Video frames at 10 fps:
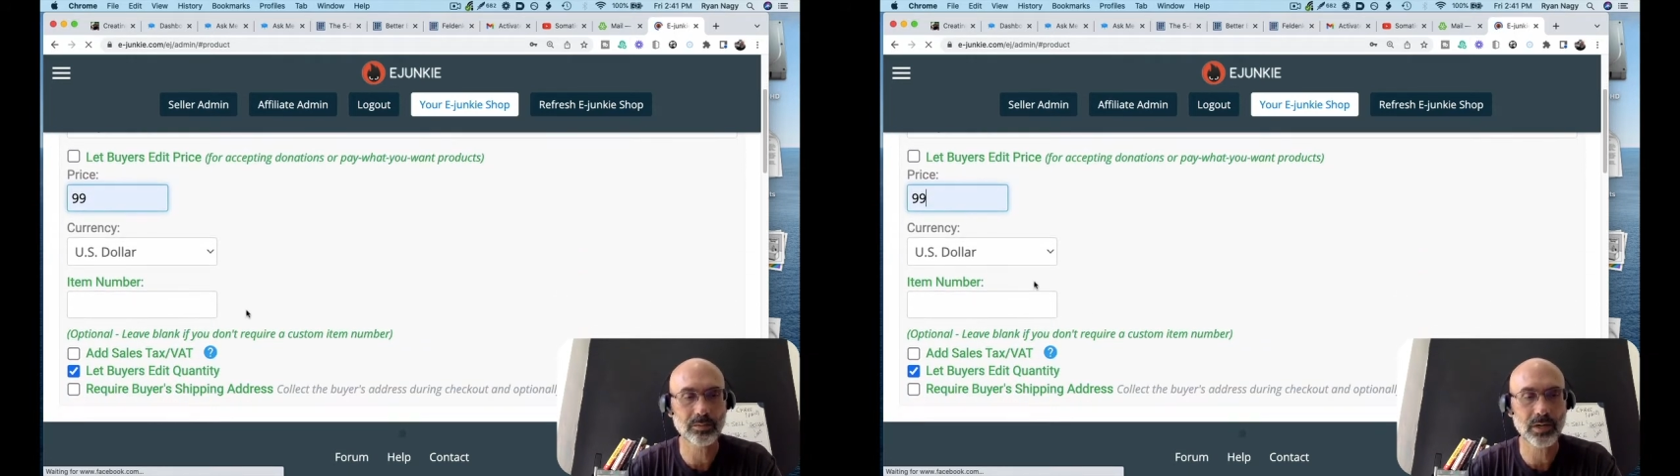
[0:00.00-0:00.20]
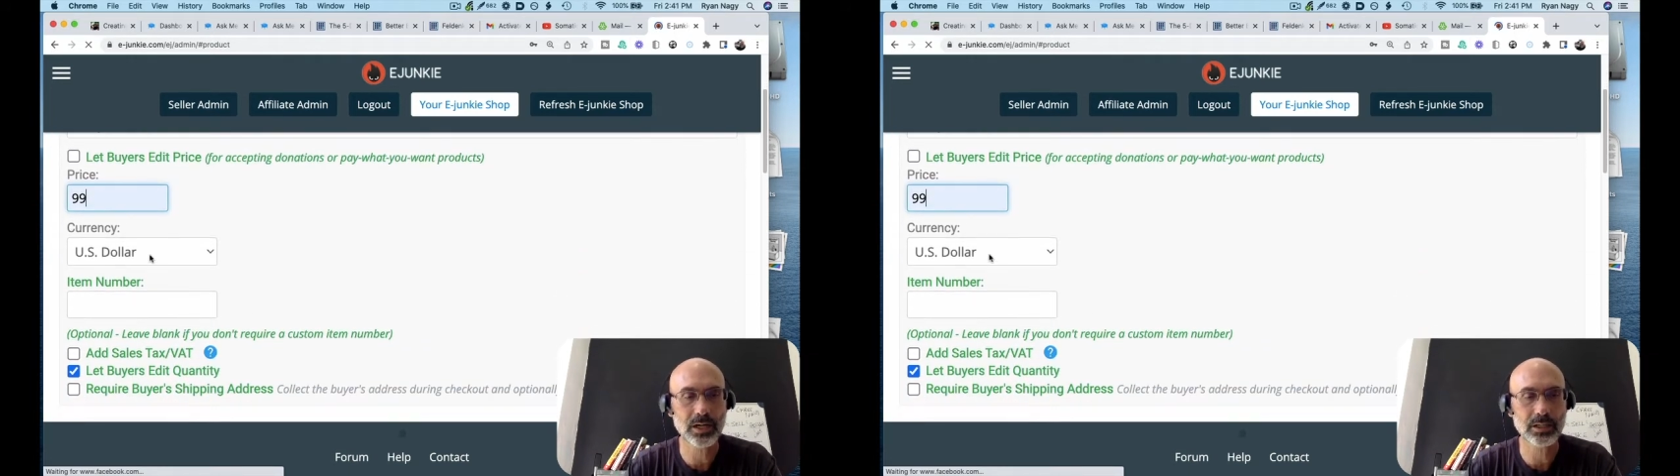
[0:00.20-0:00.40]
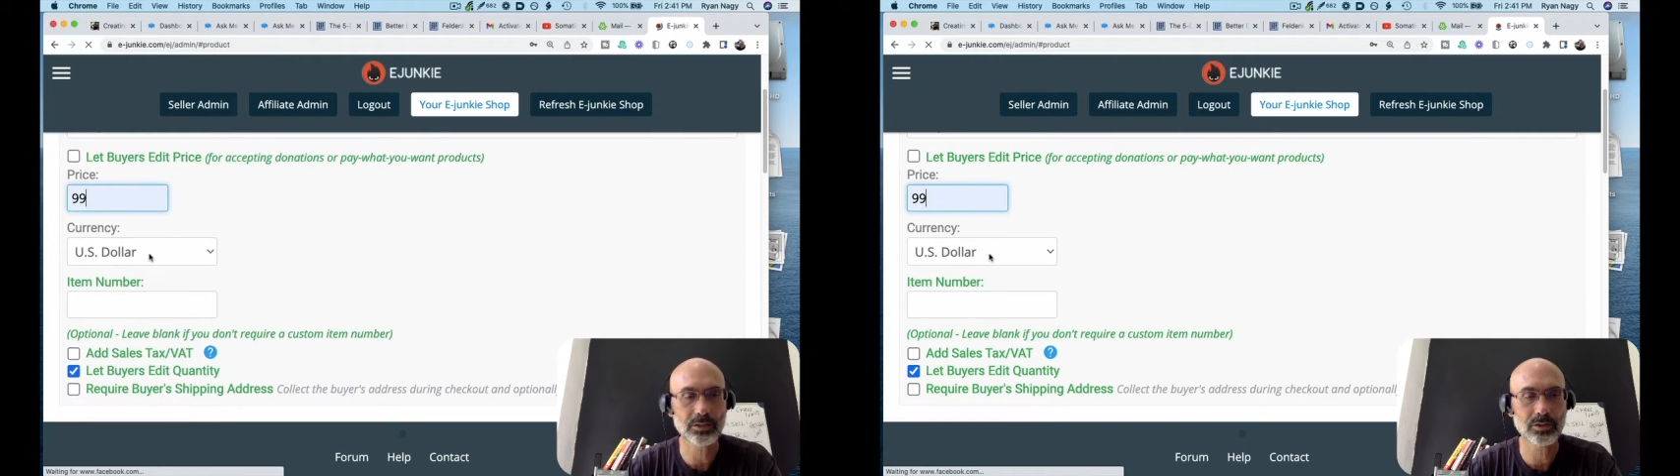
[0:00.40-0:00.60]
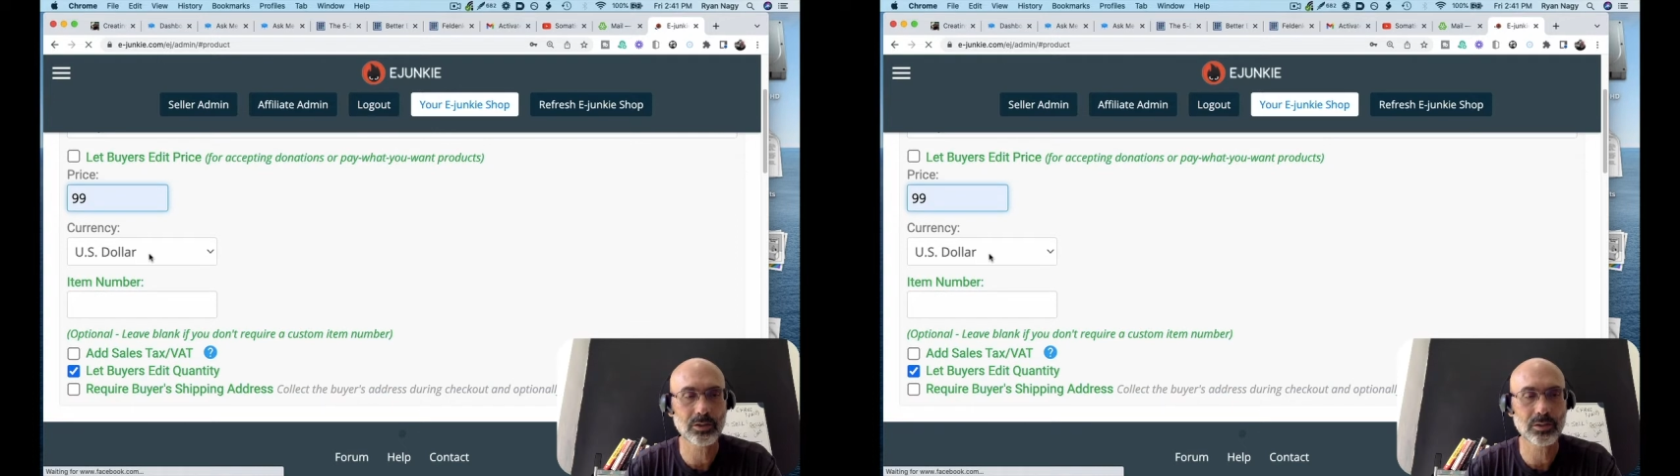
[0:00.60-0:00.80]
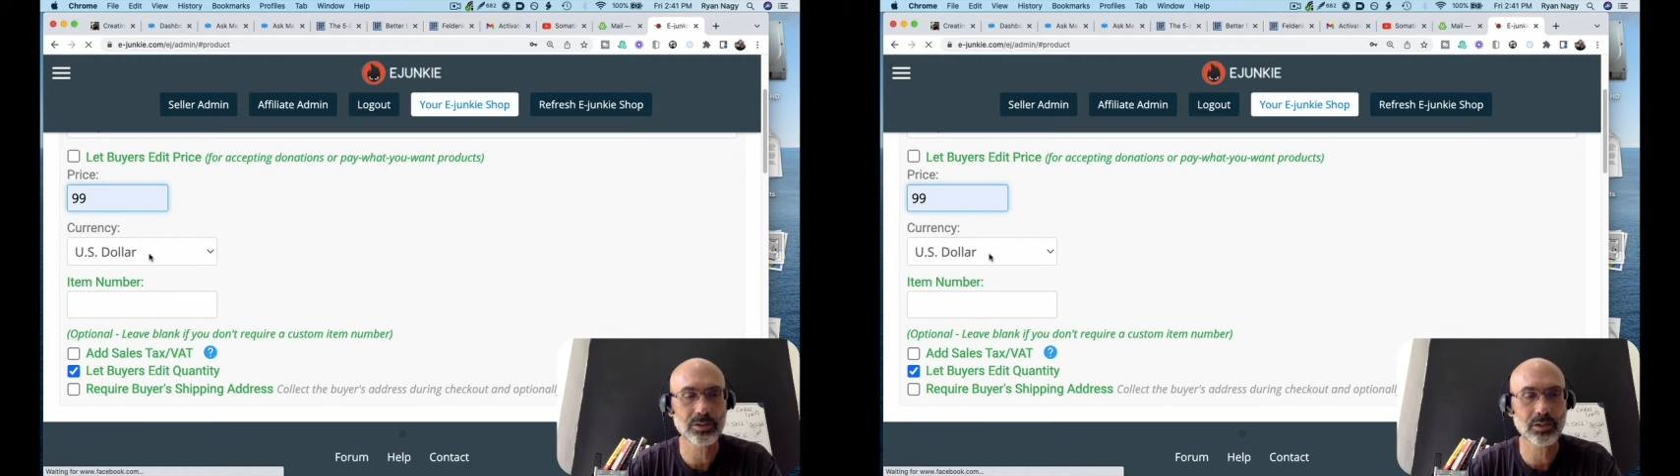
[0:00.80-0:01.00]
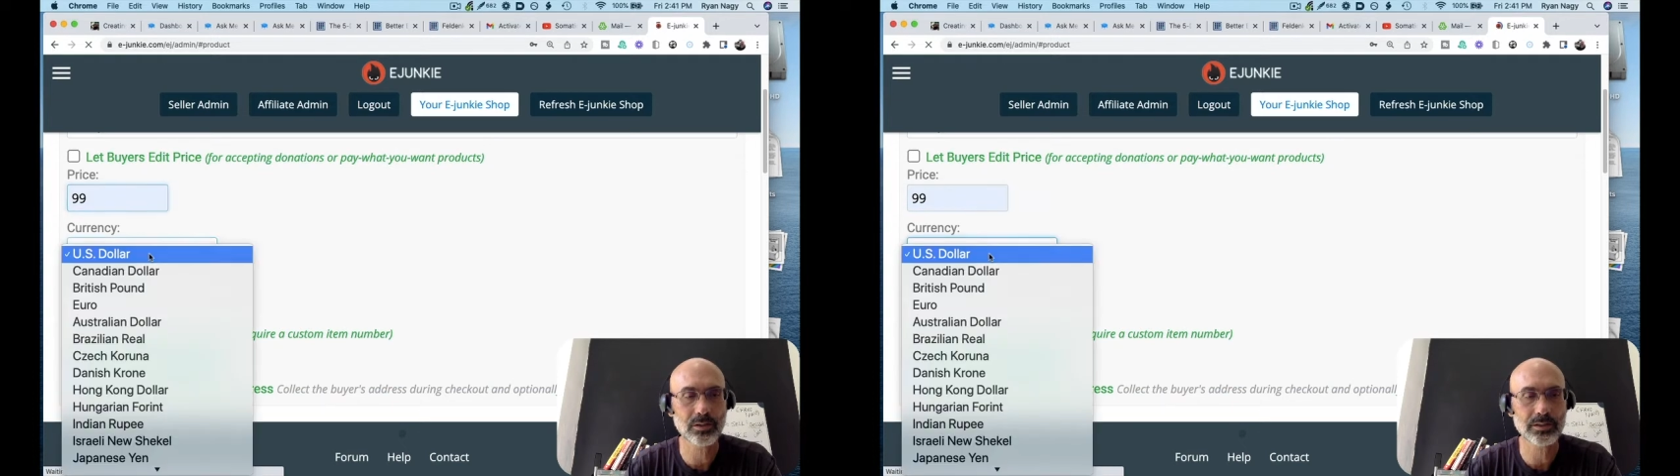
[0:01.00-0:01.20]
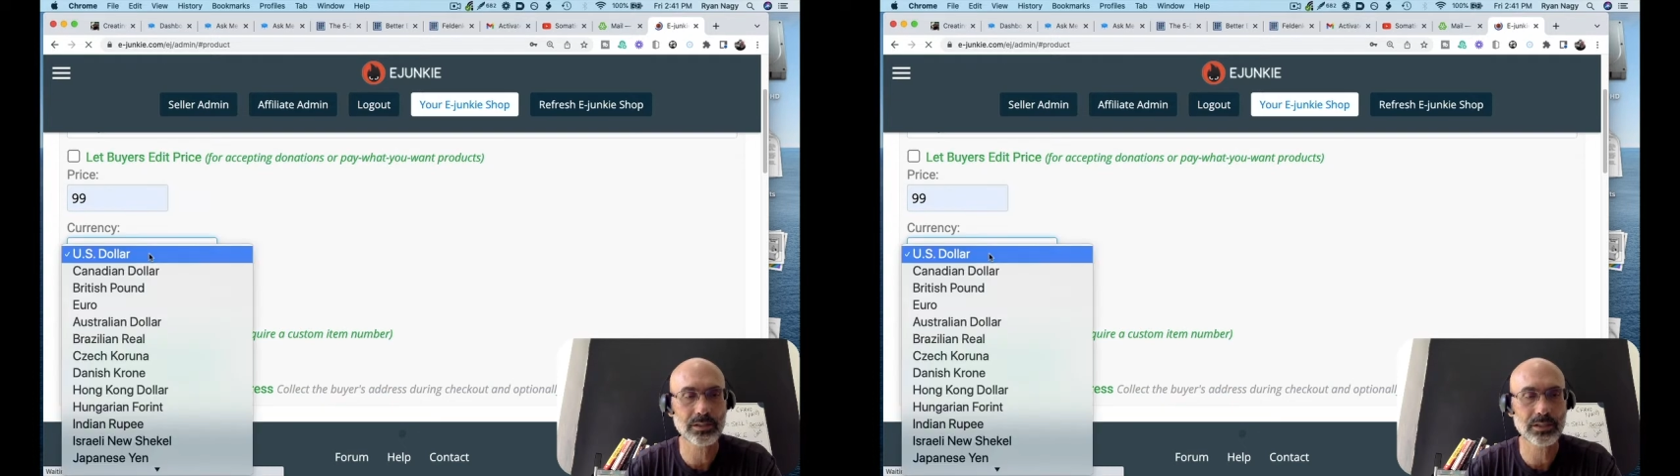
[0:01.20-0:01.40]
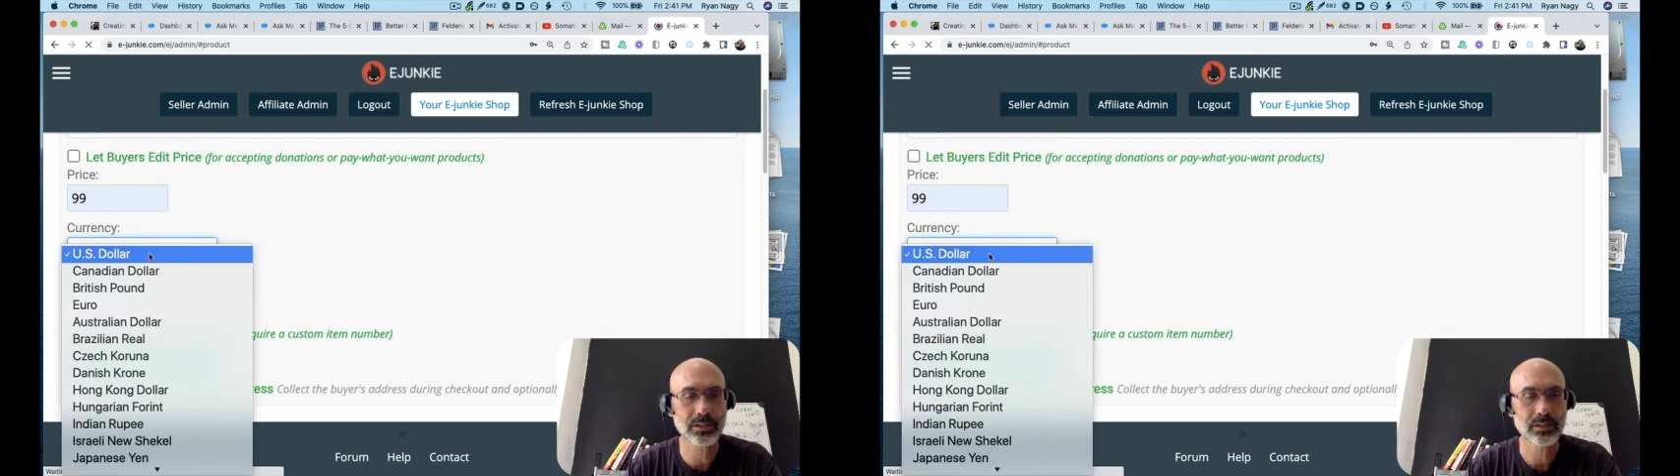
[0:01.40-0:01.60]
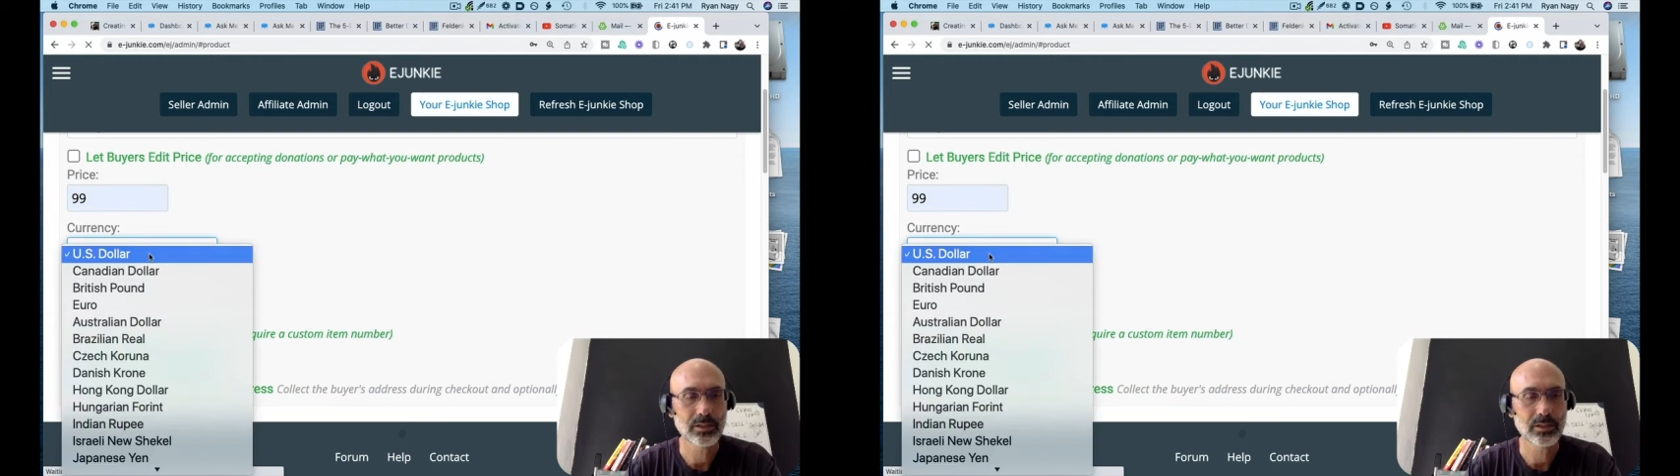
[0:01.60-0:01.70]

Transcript: product, US currency.